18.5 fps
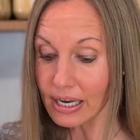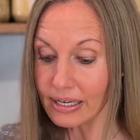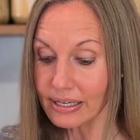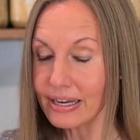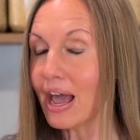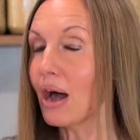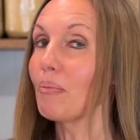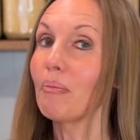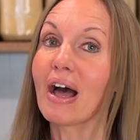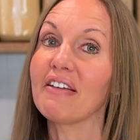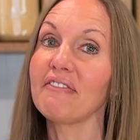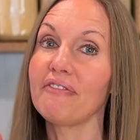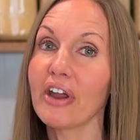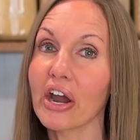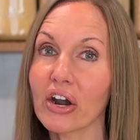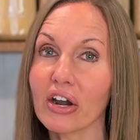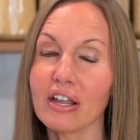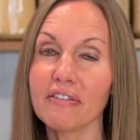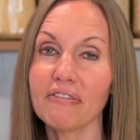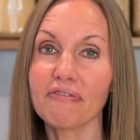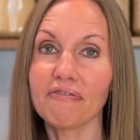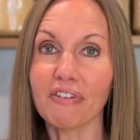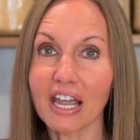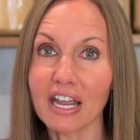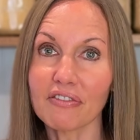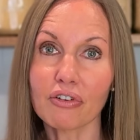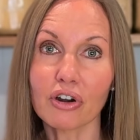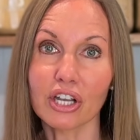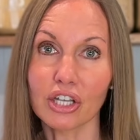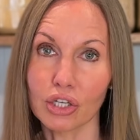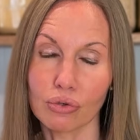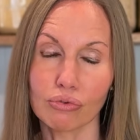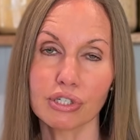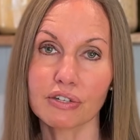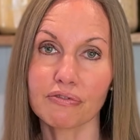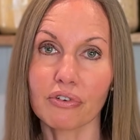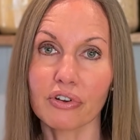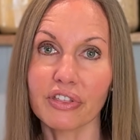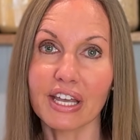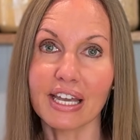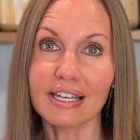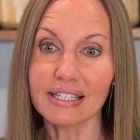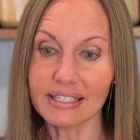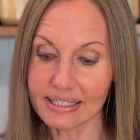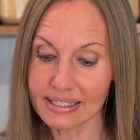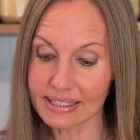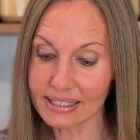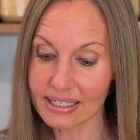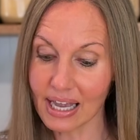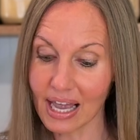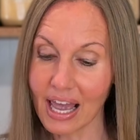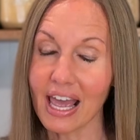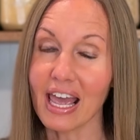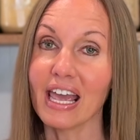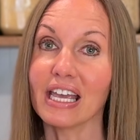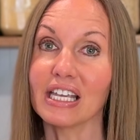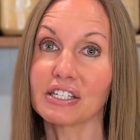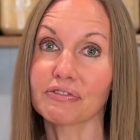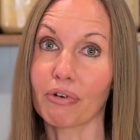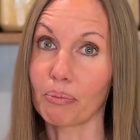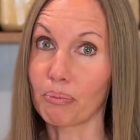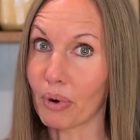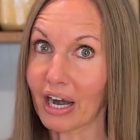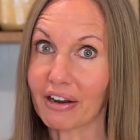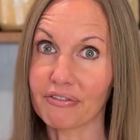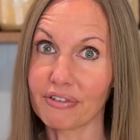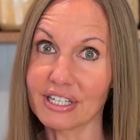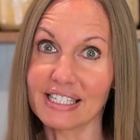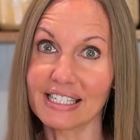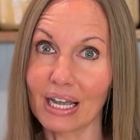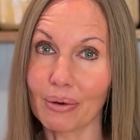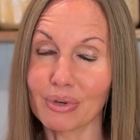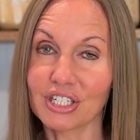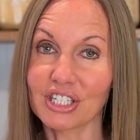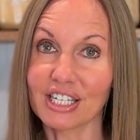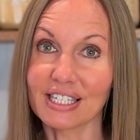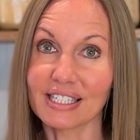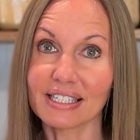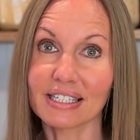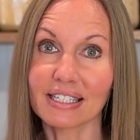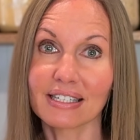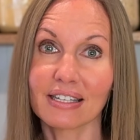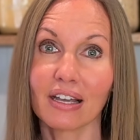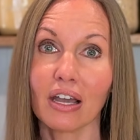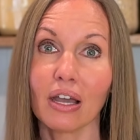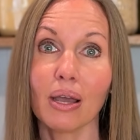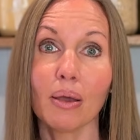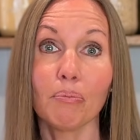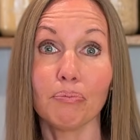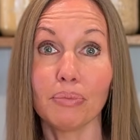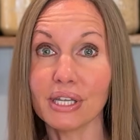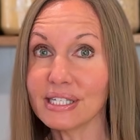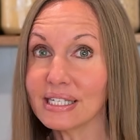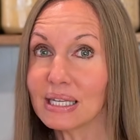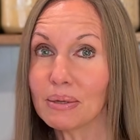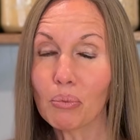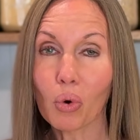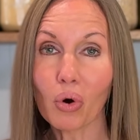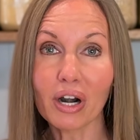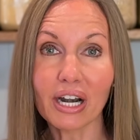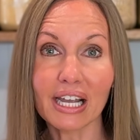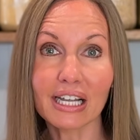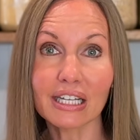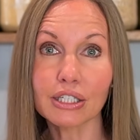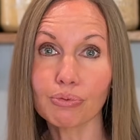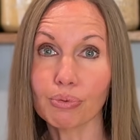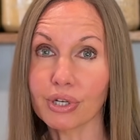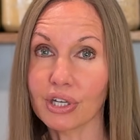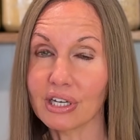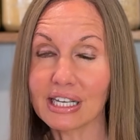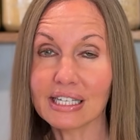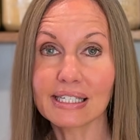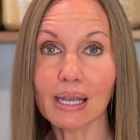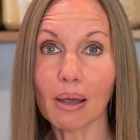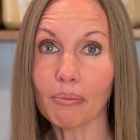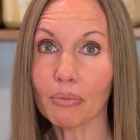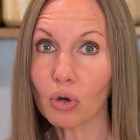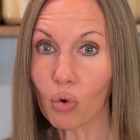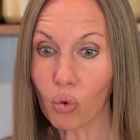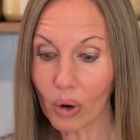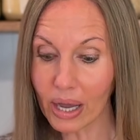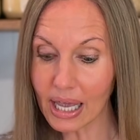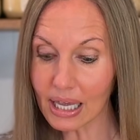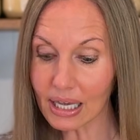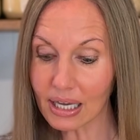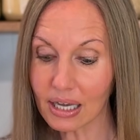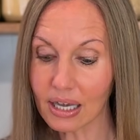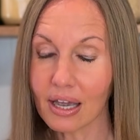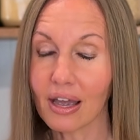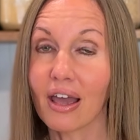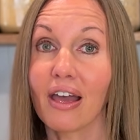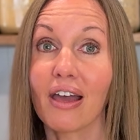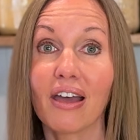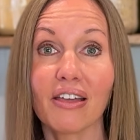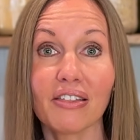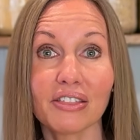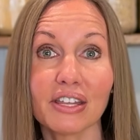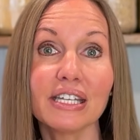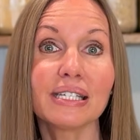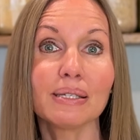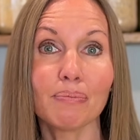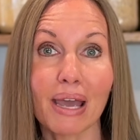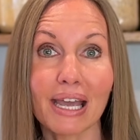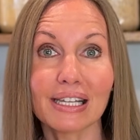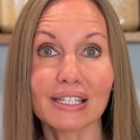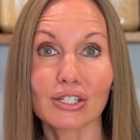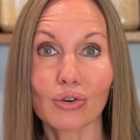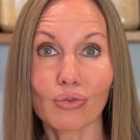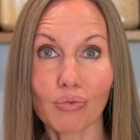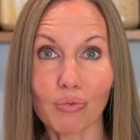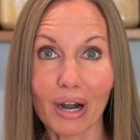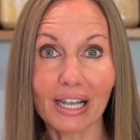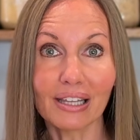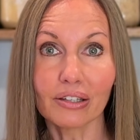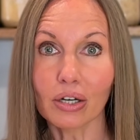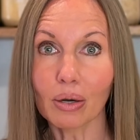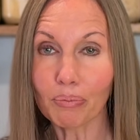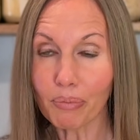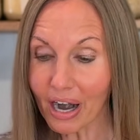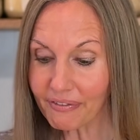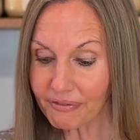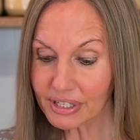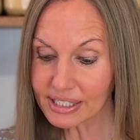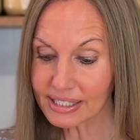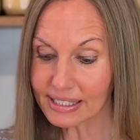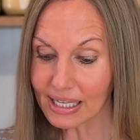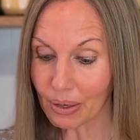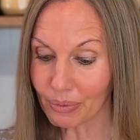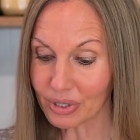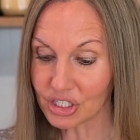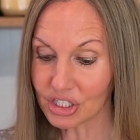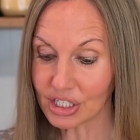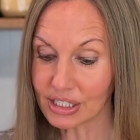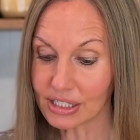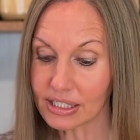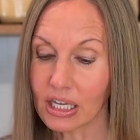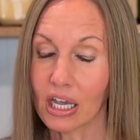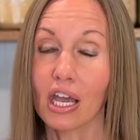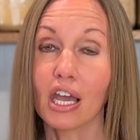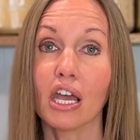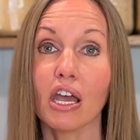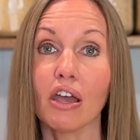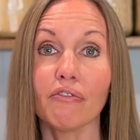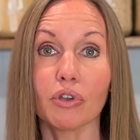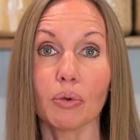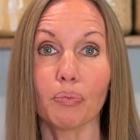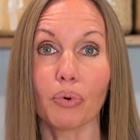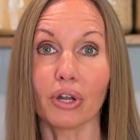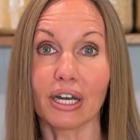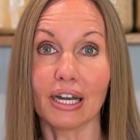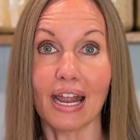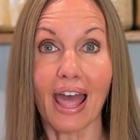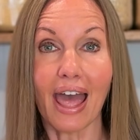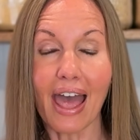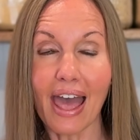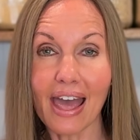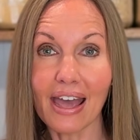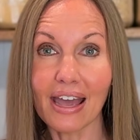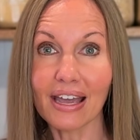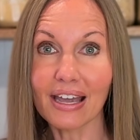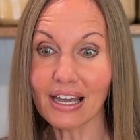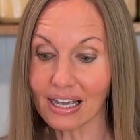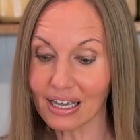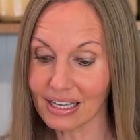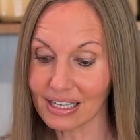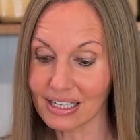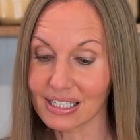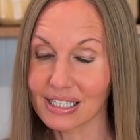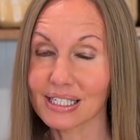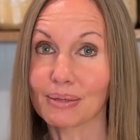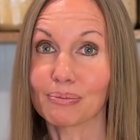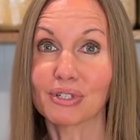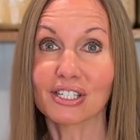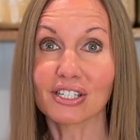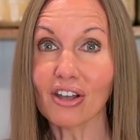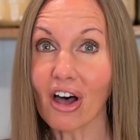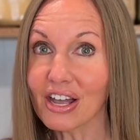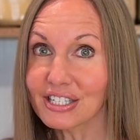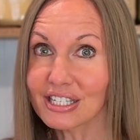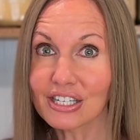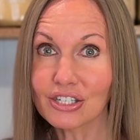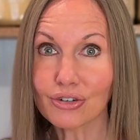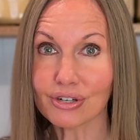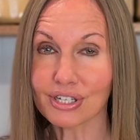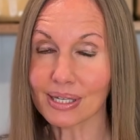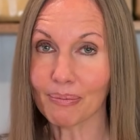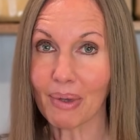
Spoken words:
Now my very favorite use for this is for breakfast sandwiches. Busy mornings when you need something quick, this makes great little breakfast sandwiches. If you put an egg, some sausage or some